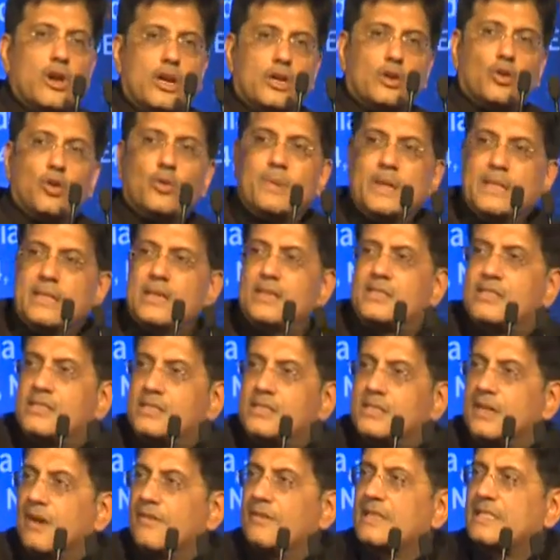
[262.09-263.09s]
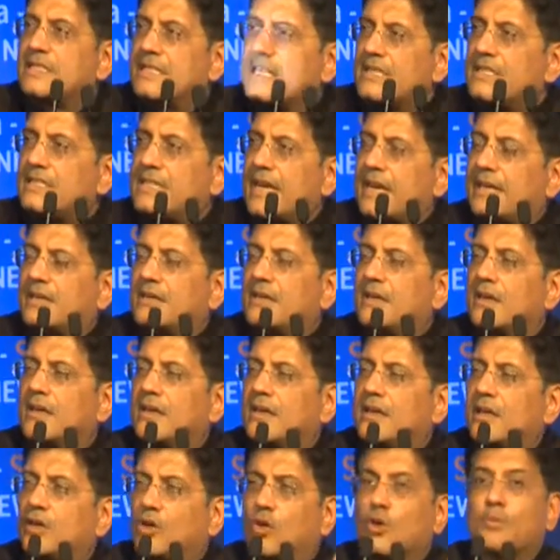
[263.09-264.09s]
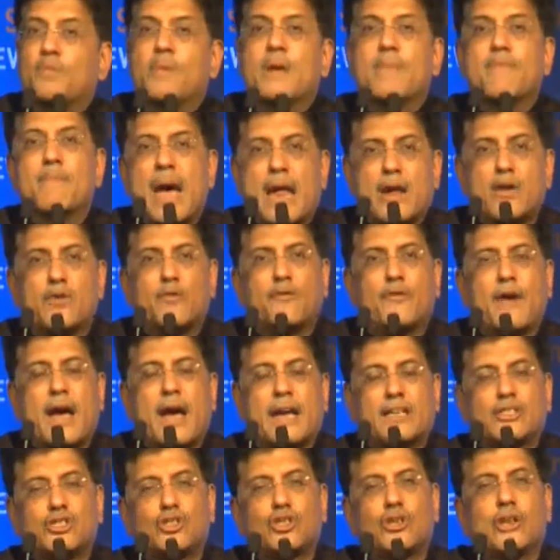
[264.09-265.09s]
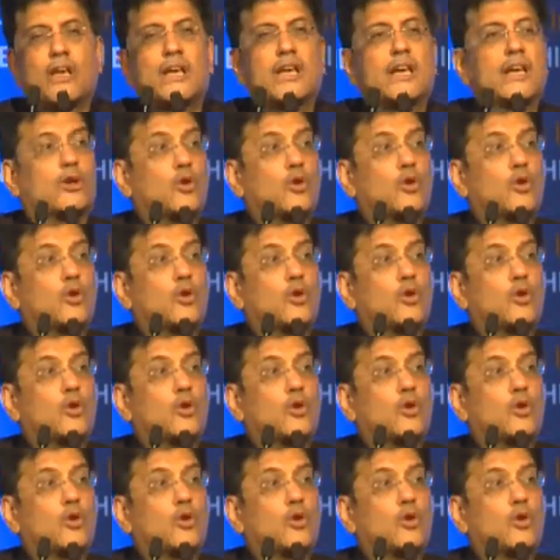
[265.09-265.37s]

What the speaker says: It could be the services sector, it could be manufacturing,